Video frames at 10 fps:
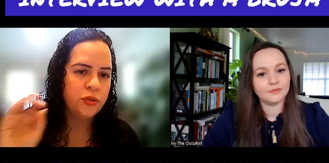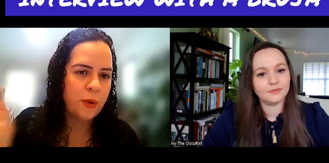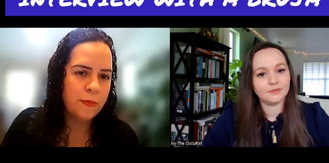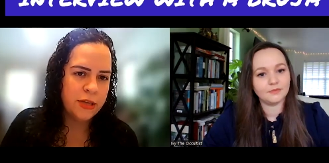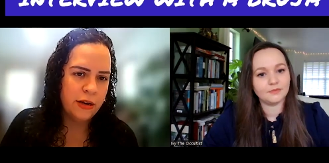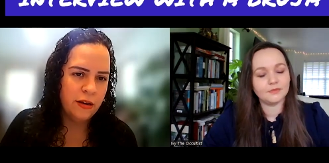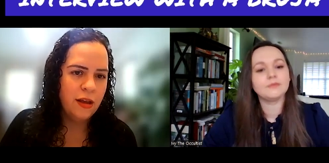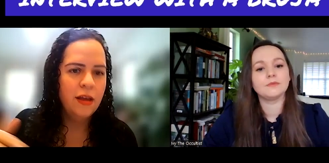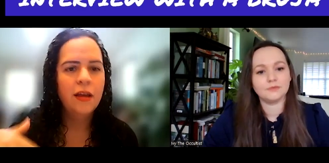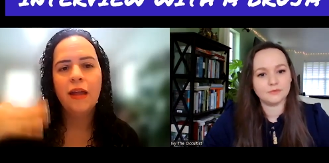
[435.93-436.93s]
Speaker 1: to represent,
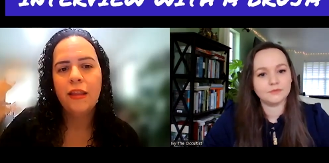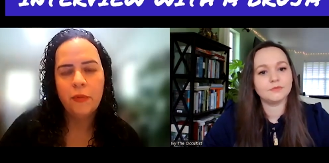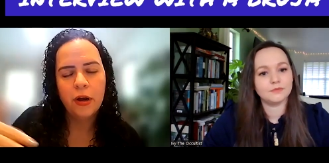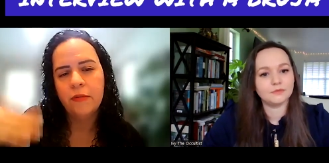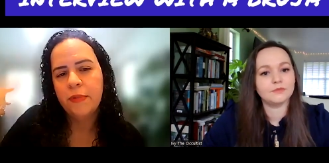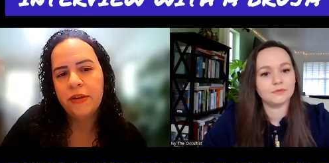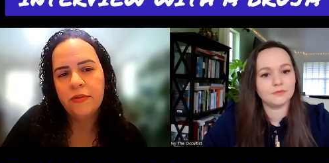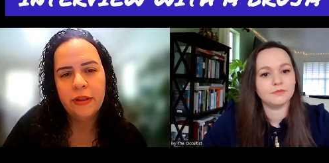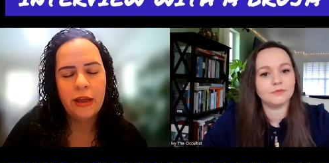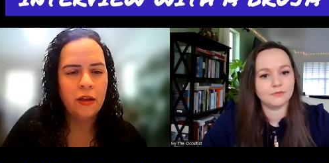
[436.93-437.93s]
and they were going to be
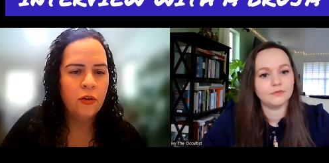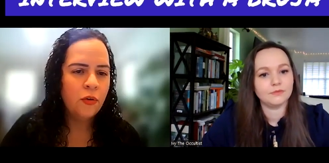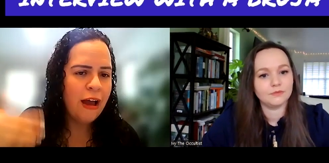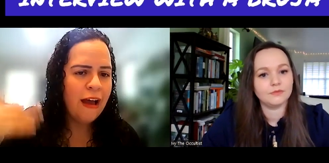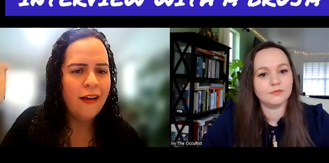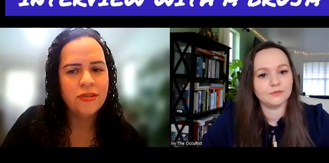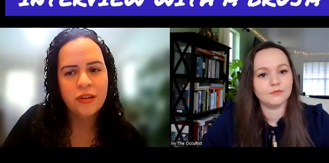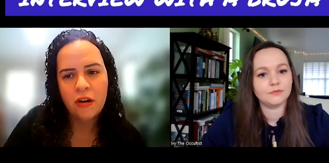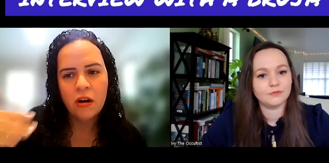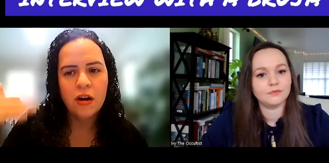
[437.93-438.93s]
doing like crafts
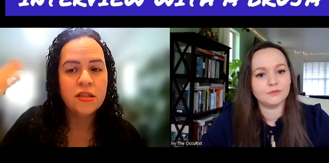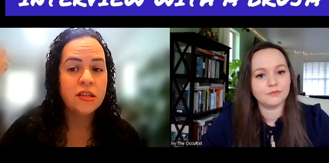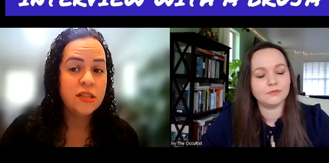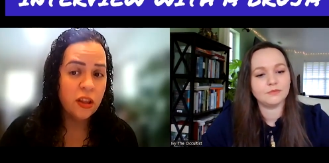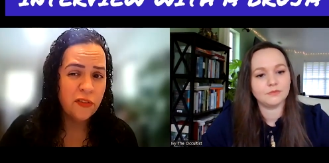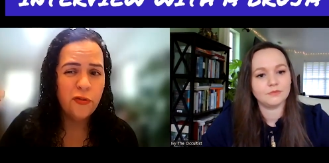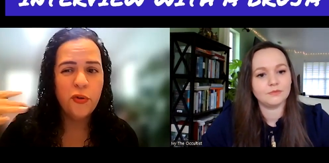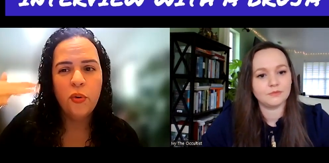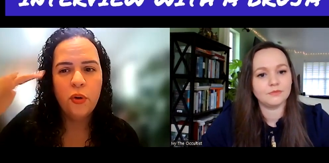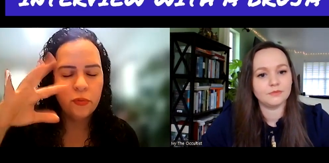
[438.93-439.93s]
and arts and selling
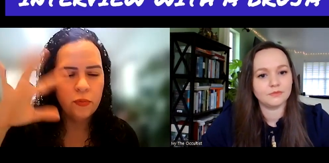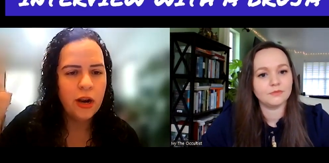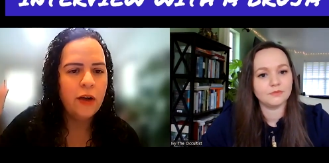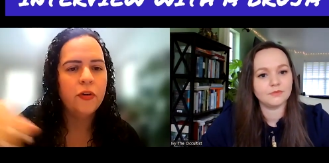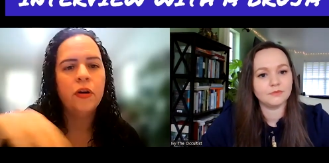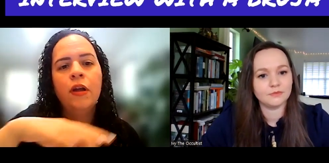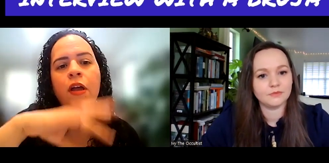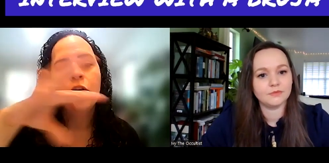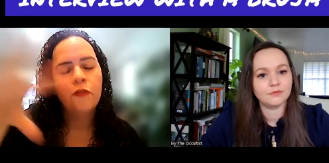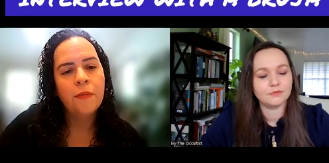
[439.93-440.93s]
food and whatever
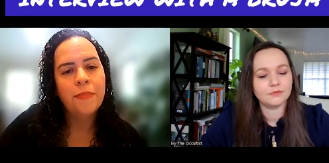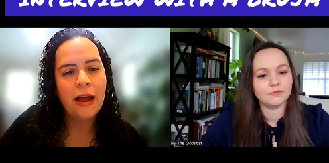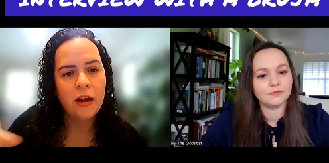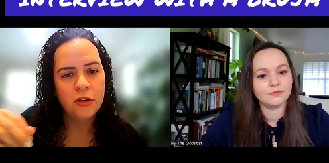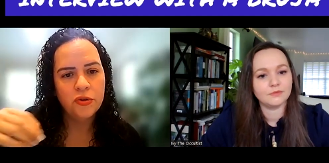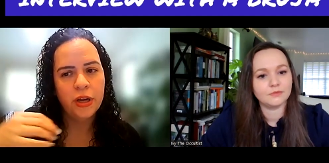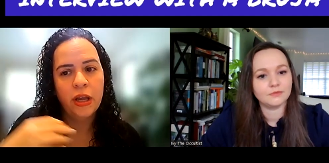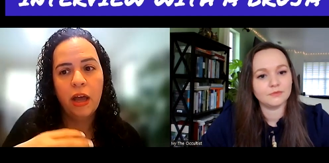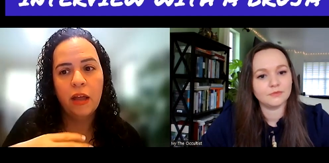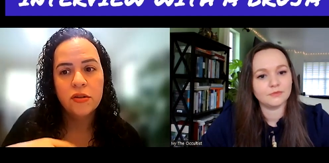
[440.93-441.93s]
from that country.
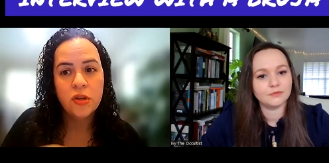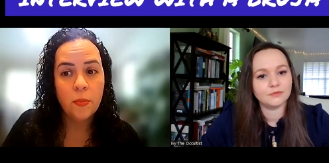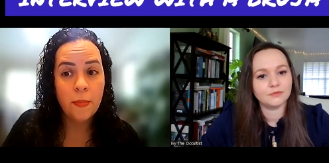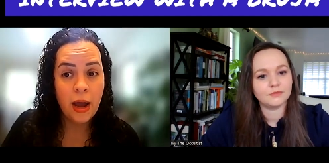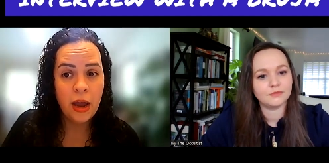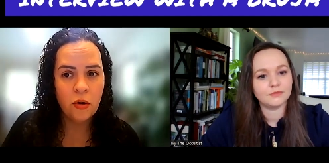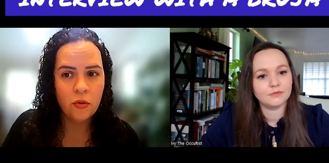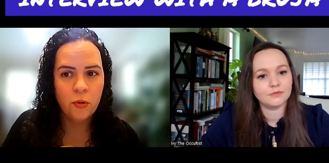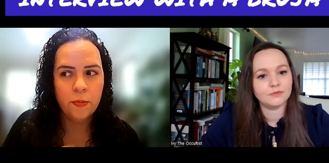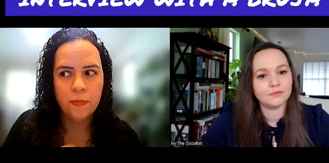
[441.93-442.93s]
And so my
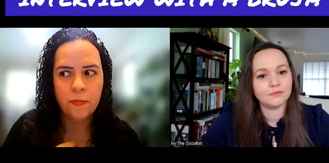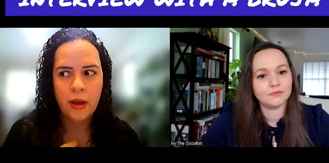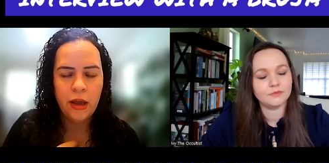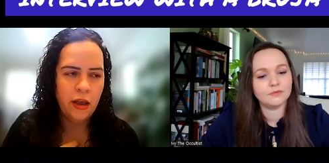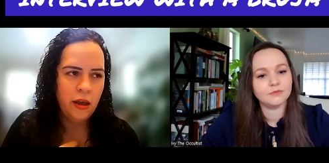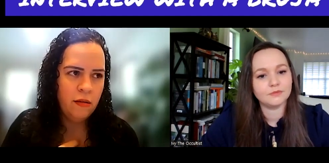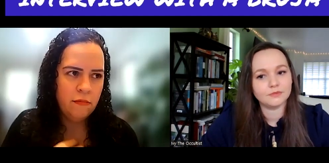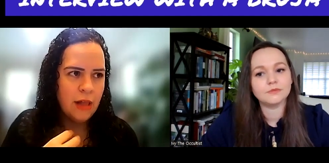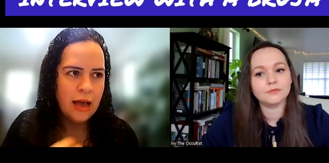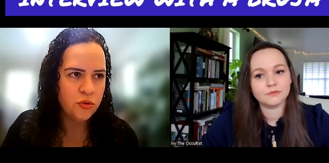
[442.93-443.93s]
group, my
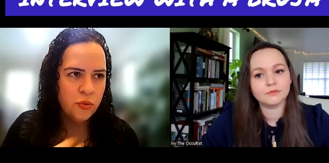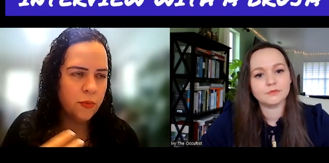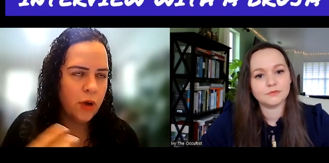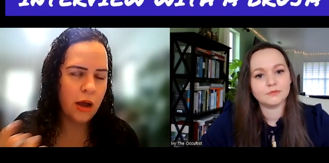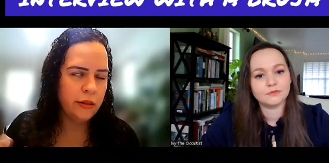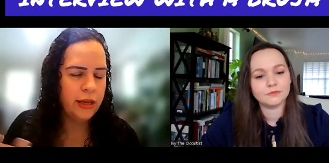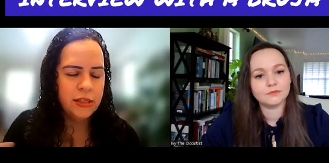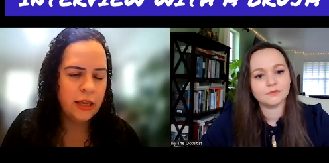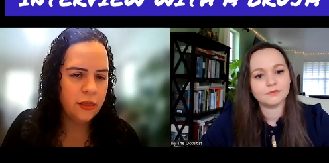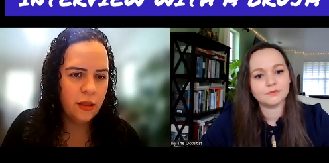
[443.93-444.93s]
classroom got like
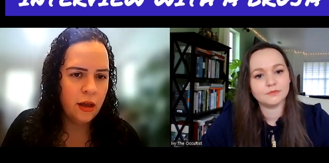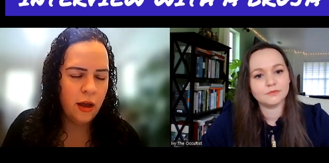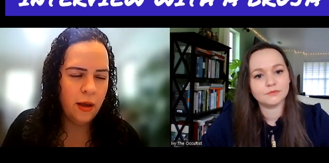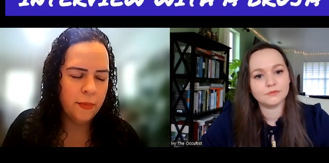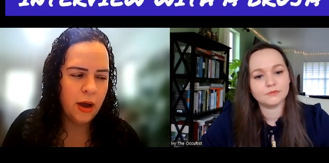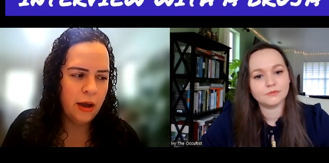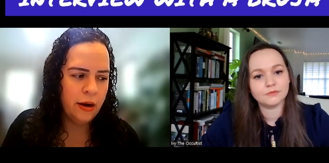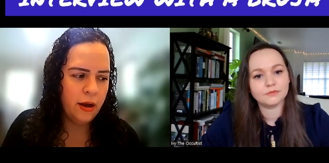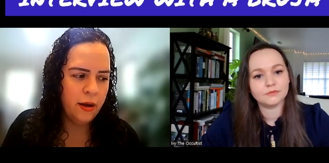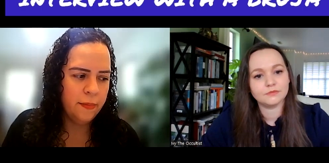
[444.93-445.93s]
ten, um,
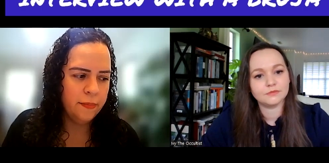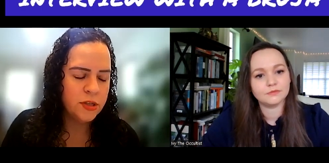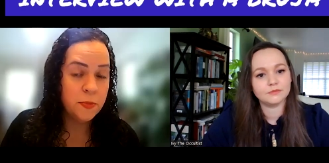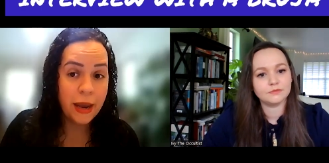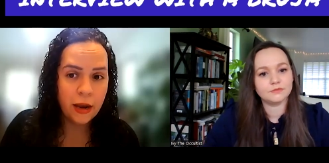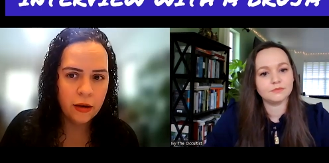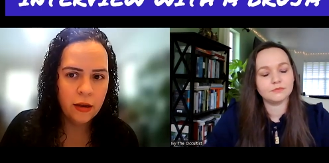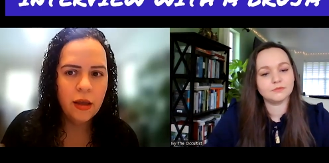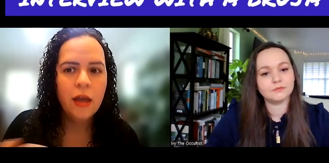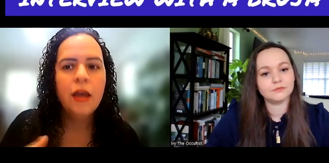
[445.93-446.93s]
got, um, Spain,
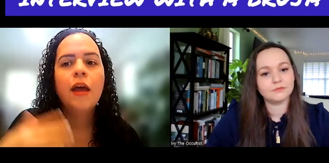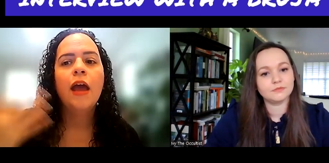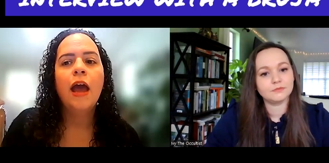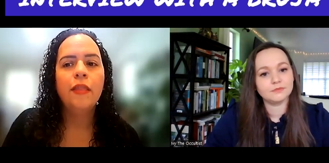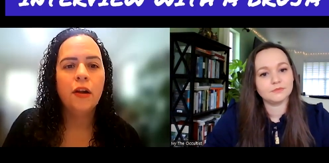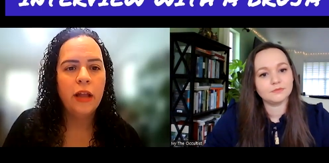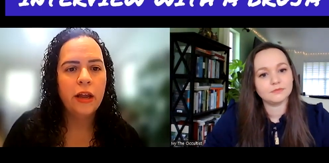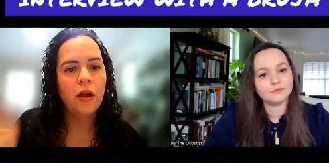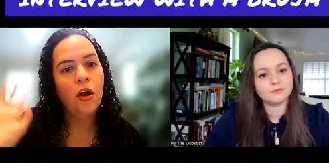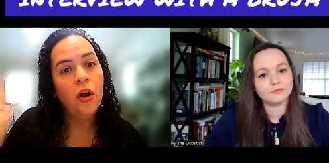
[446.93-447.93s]
and they're
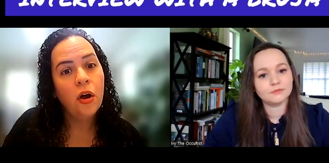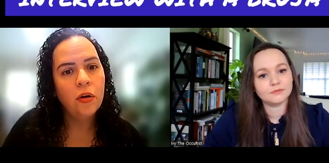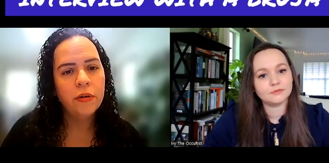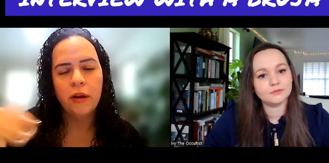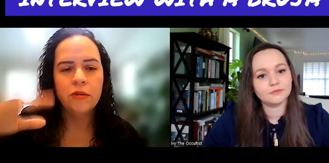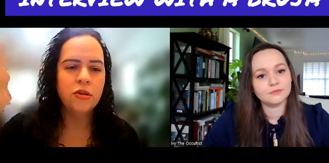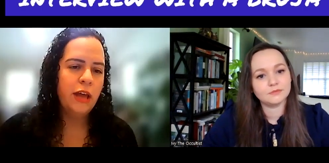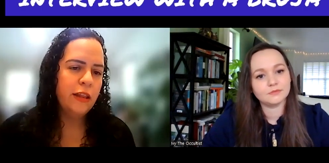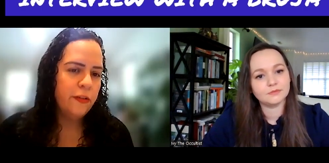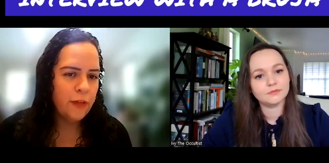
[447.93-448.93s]
like, oh, you know, so they
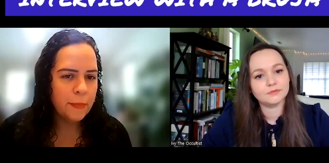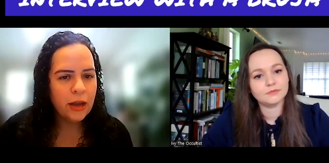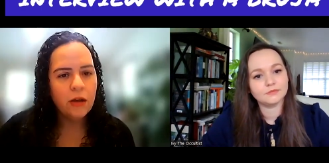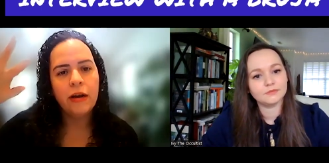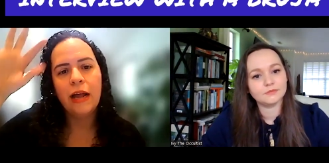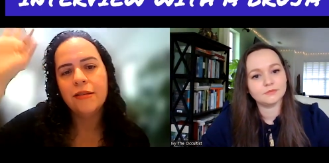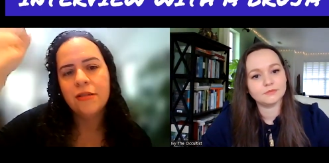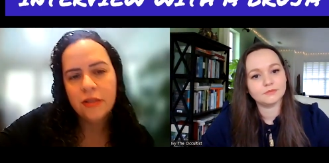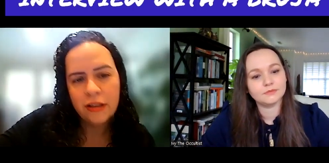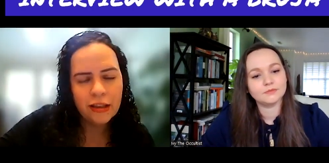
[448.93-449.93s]
had the flamenco
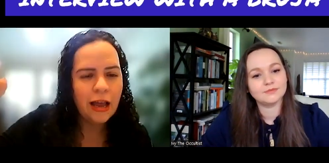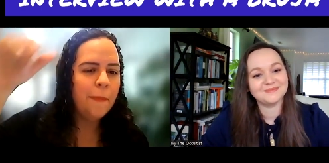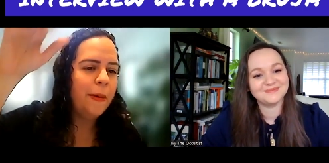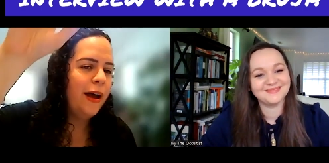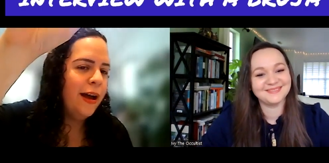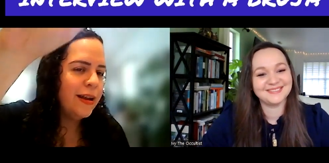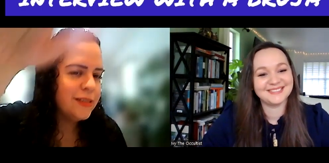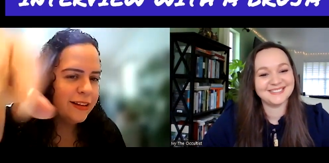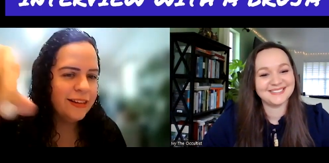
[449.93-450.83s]
dancers and the tapas and